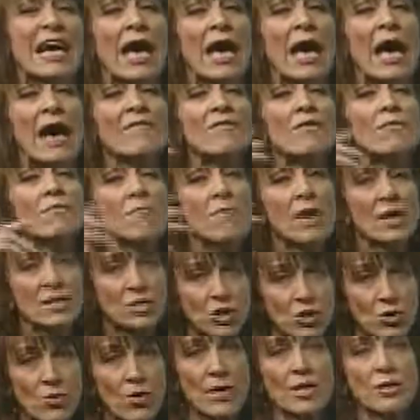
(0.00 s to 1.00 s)
have a
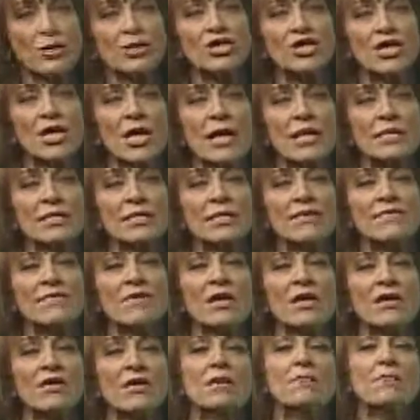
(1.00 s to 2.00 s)
much greater chance of
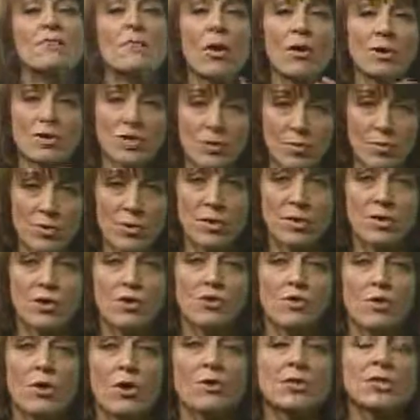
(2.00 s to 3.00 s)
getting multiple
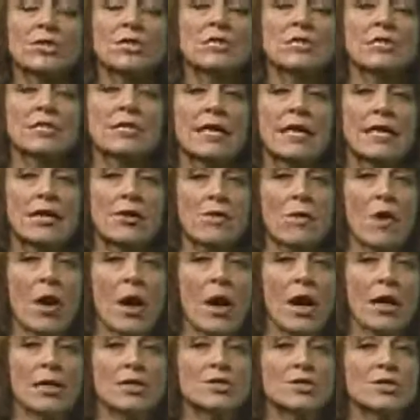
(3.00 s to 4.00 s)
sclerosis later
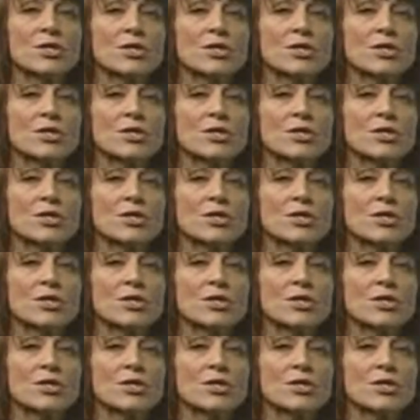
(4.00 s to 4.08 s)
on.